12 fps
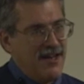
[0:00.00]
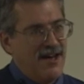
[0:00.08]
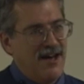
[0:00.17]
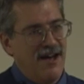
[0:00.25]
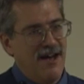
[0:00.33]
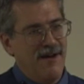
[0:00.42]

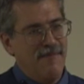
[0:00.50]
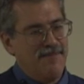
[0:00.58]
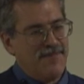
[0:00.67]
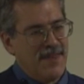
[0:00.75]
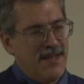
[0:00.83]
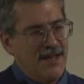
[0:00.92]

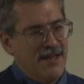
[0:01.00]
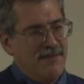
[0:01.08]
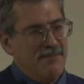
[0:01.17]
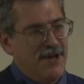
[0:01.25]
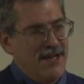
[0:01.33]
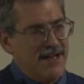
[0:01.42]

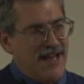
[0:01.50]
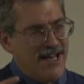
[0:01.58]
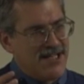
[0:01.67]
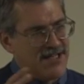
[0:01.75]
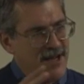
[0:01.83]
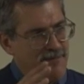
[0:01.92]
But
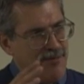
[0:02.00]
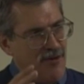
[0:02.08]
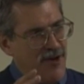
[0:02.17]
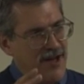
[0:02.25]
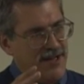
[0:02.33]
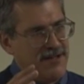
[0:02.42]
at some
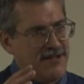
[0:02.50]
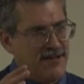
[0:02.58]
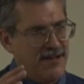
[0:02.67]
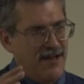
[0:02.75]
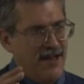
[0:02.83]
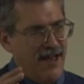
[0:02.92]
point,
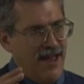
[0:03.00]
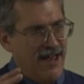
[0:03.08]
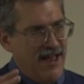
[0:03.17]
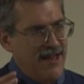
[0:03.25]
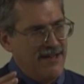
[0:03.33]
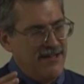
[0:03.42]

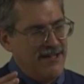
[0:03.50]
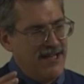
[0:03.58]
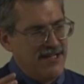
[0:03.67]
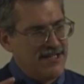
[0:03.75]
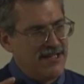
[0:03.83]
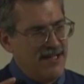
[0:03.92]
and
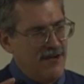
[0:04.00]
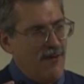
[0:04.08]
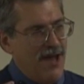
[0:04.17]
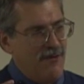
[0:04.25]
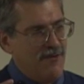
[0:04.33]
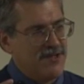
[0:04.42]
this in a
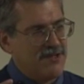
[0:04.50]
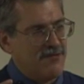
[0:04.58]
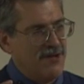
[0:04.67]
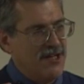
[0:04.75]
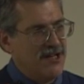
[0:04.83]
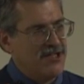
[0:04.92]
way was
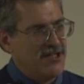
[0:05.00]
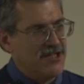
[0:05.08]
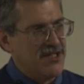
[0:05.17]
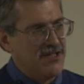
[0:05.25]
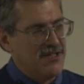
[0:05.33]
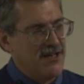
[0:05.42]

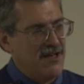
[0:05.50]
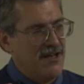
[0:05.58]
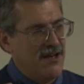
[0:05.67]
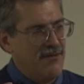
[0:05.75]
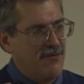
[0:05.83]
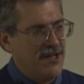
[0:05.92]

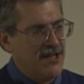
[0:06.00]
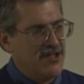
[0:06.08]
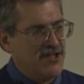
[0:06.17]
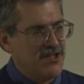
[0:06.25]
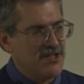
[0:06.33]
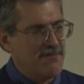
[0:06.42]

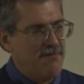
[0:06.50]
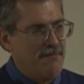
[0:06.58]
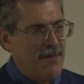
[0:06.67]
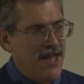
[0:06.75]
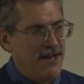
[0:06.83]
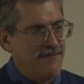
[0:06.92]
religion's
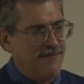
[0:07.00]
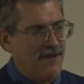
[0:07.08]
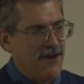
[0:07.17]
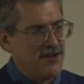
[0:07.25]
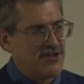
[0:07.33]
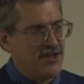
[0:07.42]
main
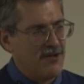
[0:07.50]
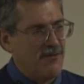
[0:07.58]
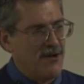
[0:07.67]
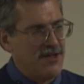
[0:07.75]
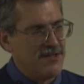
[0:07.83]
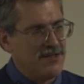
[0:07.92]
function,
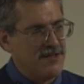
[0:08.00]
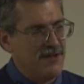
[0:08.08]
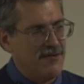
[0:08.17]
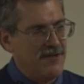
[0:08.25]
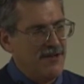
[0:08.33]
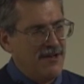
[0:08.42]
was
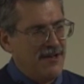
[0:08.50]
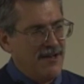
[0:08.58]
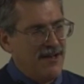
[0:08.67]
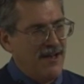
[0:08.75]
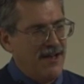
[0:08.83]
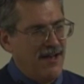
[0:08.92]
to
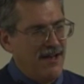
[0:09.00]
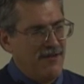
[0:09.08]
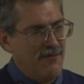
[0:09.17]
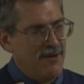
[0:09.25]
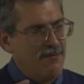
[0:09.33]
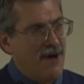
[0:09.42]

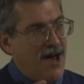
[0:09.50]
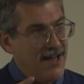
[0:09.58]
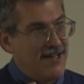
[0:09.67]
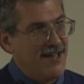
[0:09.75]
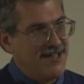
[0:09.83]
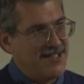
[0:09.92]

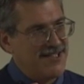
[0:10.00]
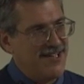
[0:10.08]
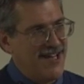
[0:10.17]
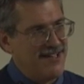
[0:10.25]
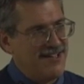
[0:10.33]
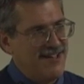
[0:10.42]
remind us
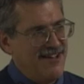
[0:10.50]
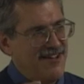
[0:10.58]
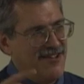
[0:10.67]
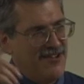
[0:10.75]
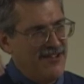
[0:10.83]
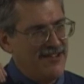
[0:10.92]
that
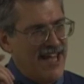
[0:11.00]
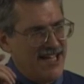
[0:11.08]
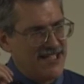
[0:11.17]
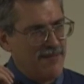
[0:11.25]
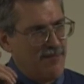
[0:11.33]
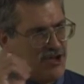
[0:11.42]

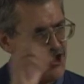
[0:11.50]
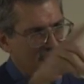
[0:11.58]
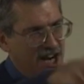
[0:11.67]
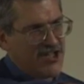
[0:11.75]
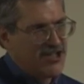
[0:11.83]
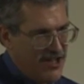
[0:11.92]
that's a
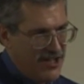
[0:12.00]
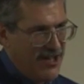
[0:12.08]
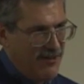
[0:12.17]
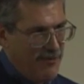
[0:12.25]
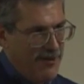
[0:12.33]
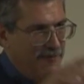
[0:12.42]
projection
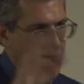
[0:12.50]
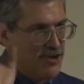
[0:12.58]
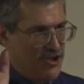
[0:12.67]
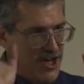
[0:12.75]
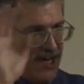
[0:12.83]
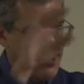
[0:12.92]
that we've
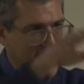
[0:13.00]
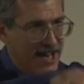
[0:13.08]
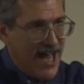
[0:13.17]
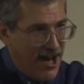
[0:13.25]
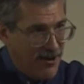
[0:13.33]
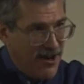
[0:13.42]
projected
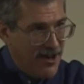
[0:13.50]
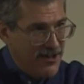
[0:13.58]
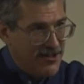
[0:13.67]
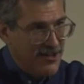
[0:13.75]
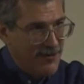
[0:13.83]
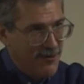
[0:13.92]
out
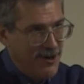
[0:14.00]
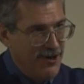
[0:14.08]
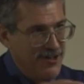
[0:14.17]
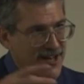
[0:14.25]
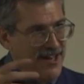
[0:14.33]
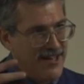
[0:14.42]
onto the
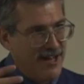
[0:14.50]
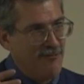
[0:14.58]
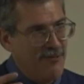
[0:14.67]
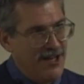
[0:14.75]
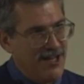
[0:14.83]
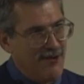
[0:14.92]
world, that
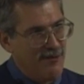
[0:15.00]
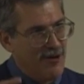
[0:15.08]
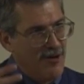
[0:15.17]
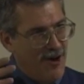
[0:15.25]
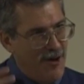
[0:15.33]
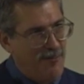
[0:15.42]
really
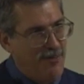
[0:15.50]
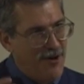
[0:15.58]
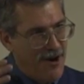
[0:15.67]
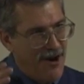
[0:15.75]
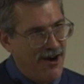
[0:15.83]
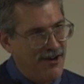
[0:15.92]
we're all
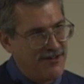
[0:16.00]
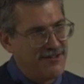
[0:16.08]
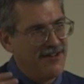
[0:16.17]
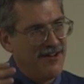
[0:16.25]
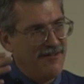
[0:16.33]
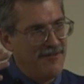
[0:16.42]
part
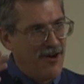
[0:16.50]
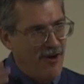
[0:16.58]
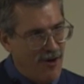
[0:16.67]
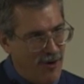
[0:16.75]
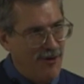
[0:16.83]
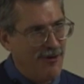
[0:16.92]
of a
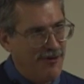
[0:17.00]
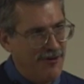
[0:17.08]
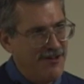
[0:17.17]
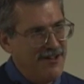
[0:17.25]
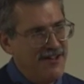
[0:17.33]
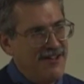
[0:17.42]

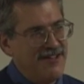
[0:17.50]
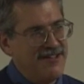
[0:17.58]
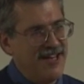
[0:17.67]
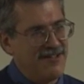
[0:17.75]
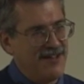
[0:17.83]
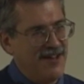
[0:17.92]
whole
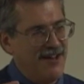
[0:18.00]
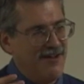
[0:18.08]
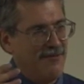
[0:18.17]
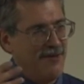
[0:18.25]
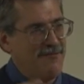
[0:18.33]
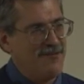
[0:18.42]
that
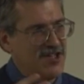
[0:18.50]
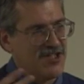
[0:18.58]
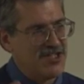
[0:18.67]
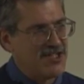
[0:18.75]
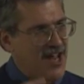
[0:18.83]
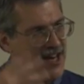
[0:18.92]
we've
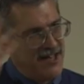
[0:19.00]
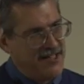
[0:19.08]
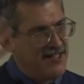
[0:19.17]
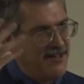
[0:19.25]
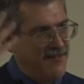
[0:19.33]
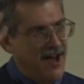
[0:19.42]
just kind
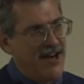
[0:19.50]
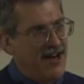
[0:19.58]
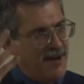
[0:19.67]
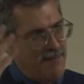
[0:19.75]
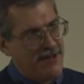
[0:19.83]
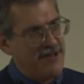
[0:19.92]
of
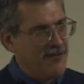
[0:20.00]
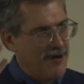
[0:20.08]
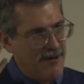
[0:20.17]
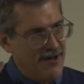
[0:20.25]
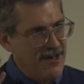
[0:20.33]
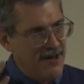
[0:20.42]
divided up
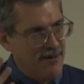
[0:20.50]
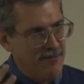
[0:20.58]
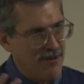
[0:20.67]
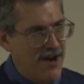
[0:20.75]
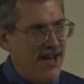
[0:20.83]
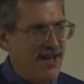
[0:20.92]
in our
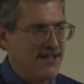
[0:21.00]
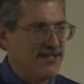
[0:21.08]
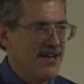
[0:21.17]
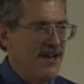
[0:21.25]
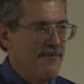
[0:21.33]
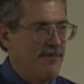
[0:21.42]
brains.